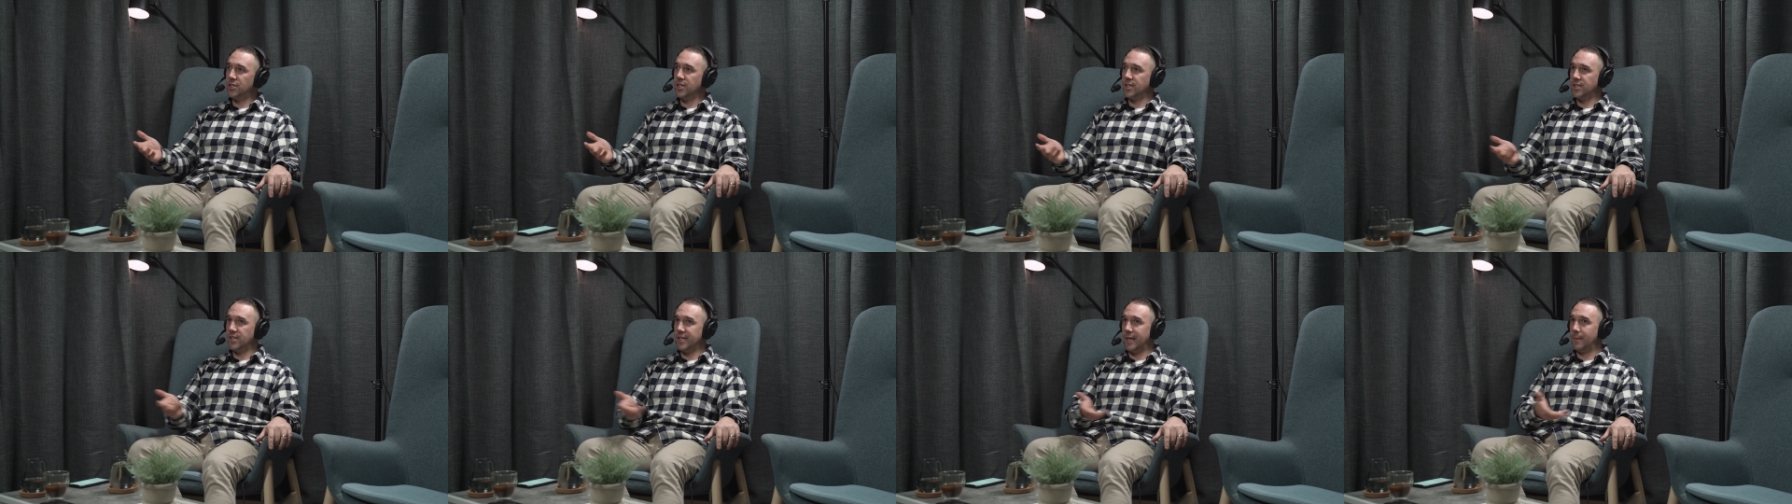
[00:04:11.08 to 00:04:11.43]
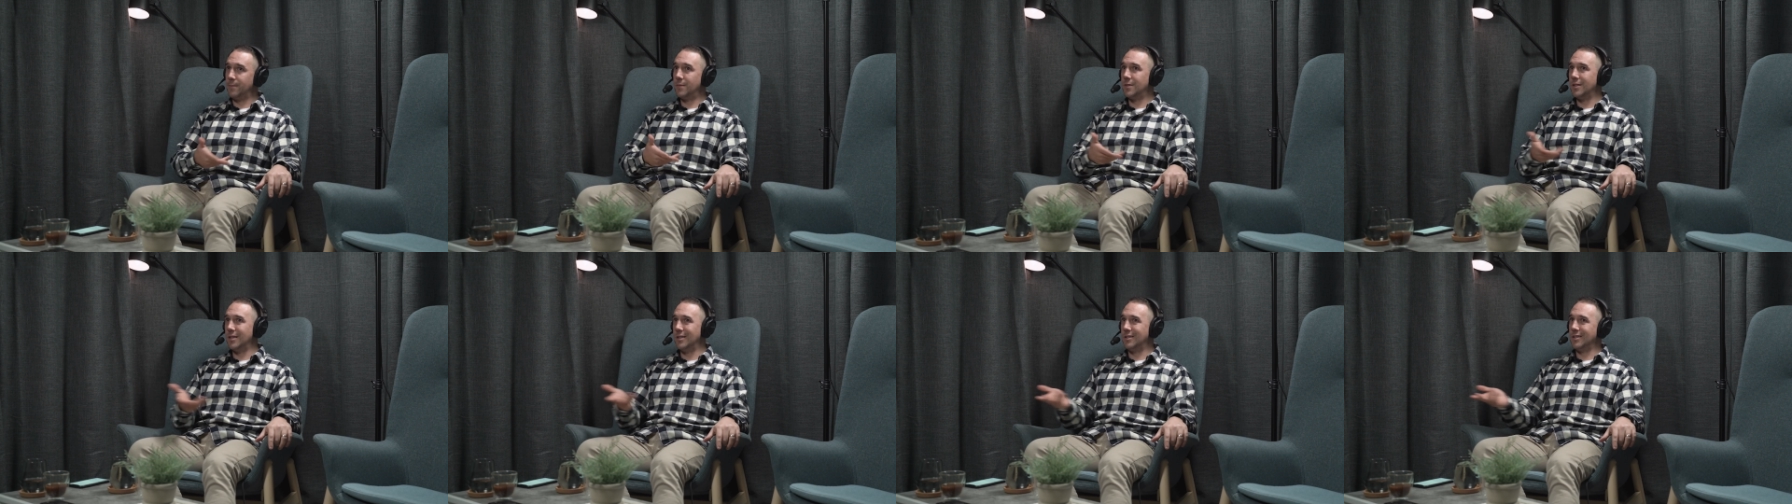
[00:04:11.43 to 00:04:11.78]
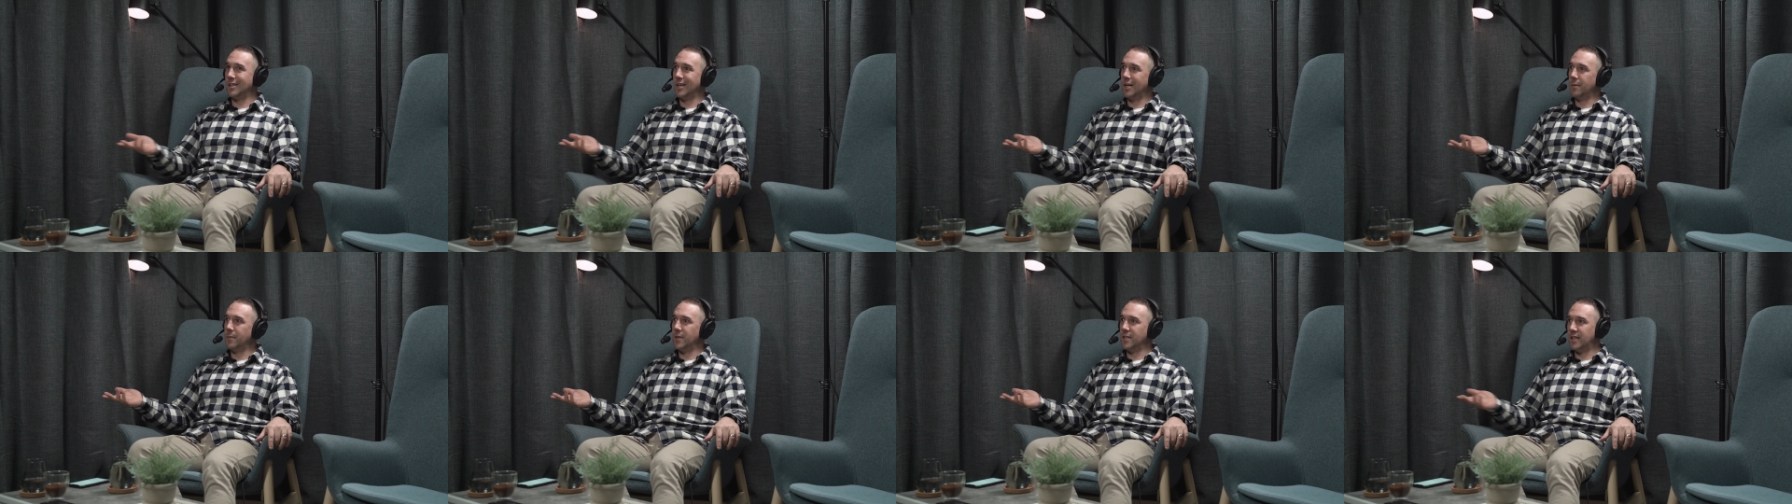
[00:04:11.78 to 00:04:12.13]
accept it's
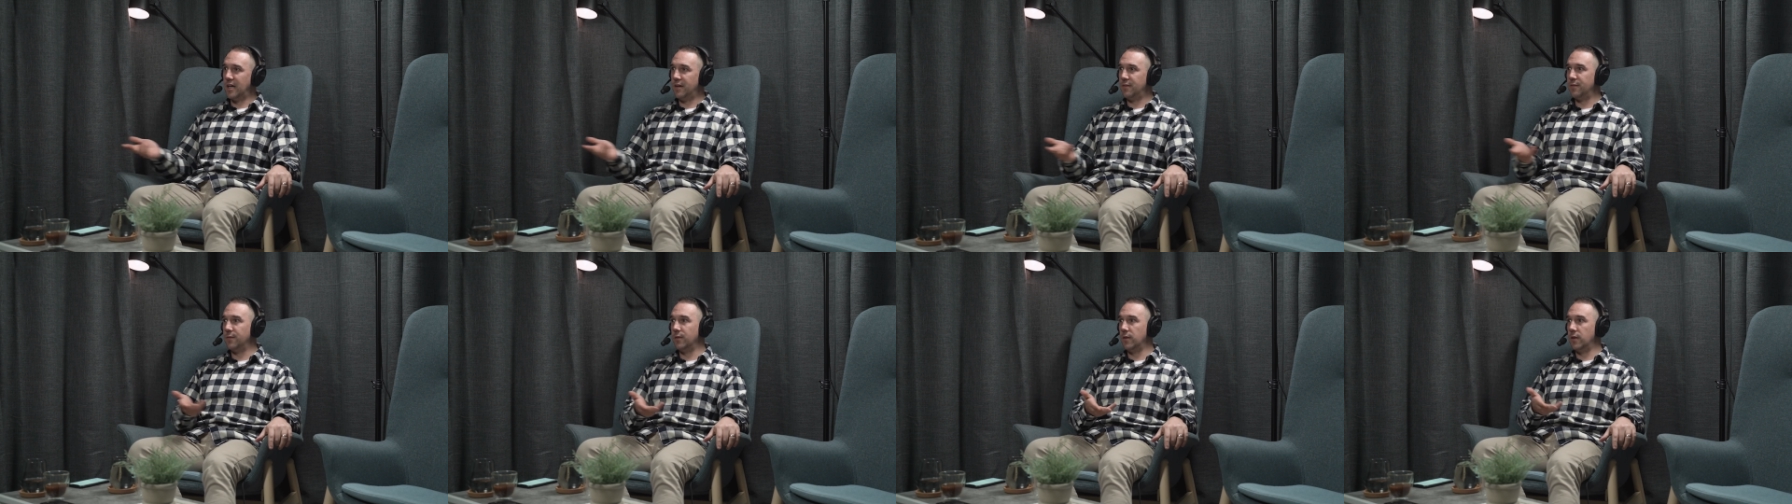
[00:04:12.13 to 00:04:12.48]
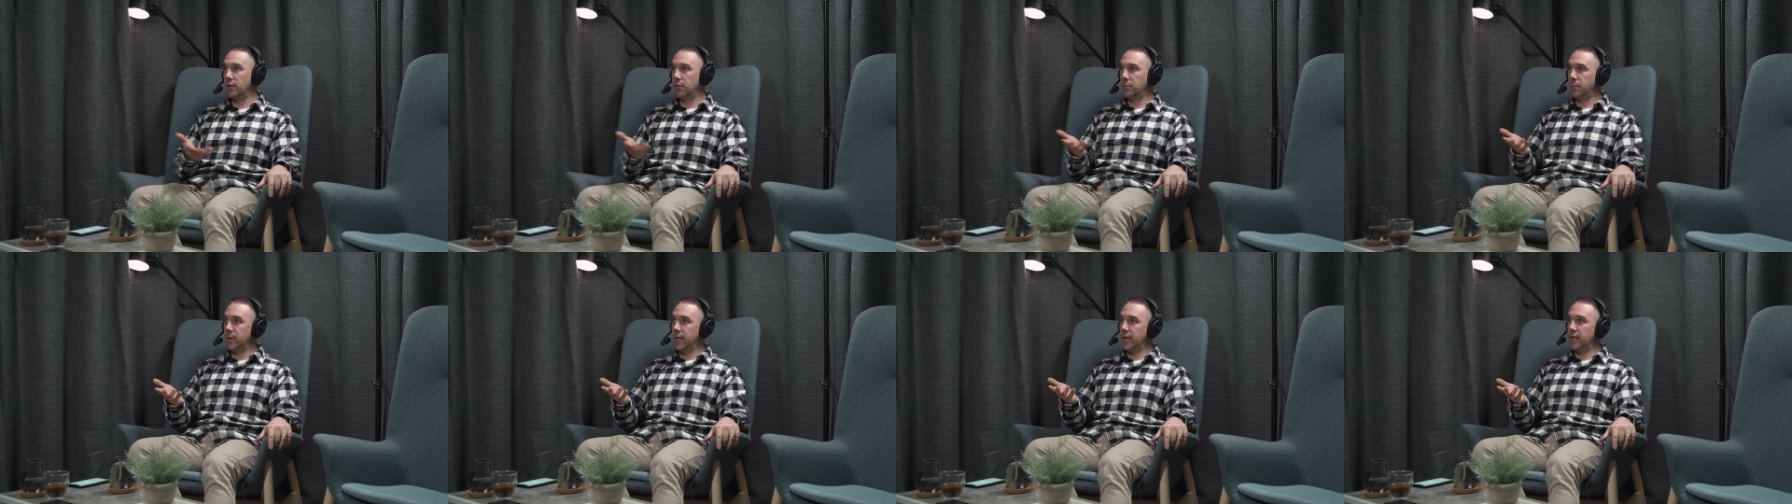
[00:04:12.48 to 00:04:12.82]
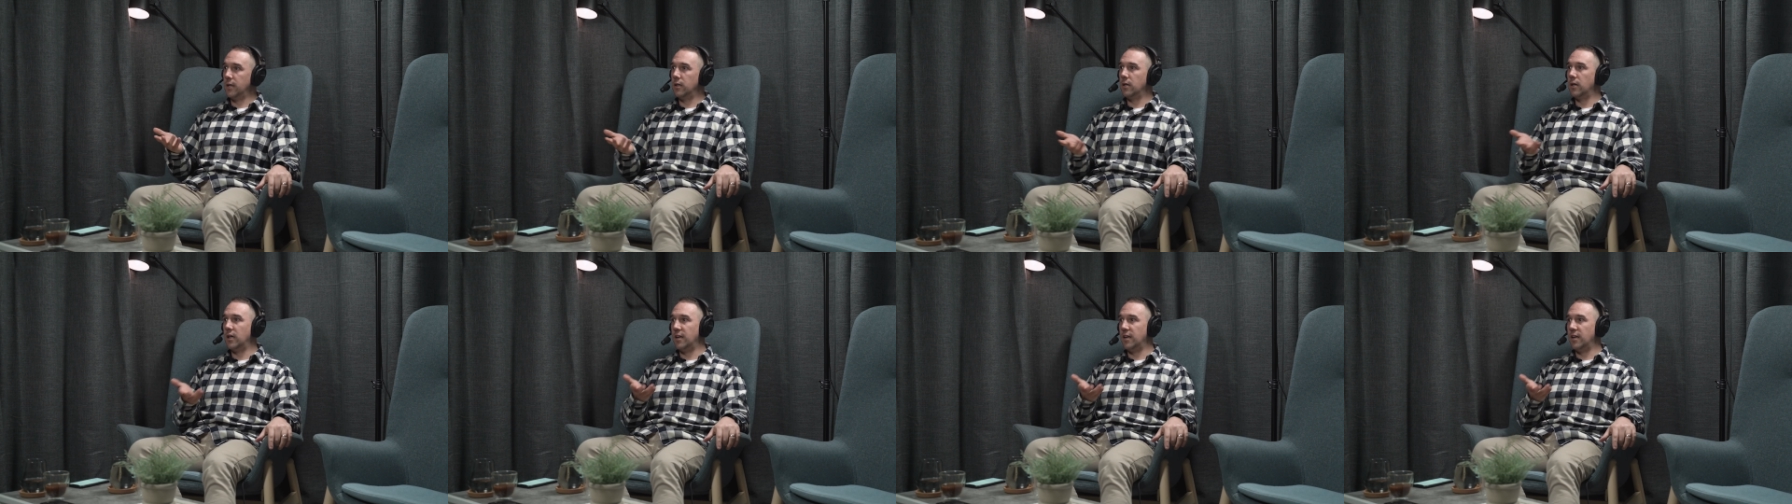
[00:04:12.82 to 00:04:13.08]
going to be tough for a little bit.